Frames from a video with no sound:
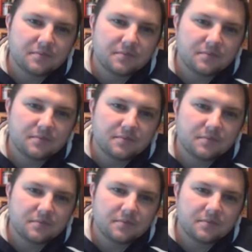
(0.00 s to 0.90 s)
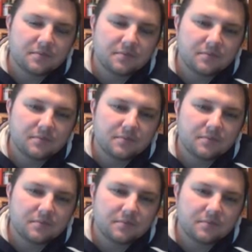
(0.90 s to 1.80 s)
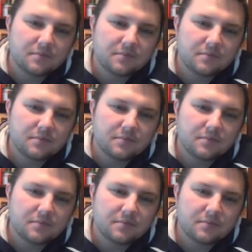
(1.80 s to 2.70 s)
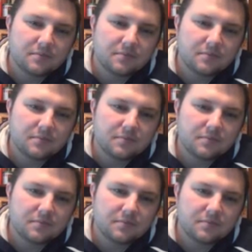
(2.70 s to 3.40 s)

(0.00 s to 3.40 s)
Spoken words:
(not speaking)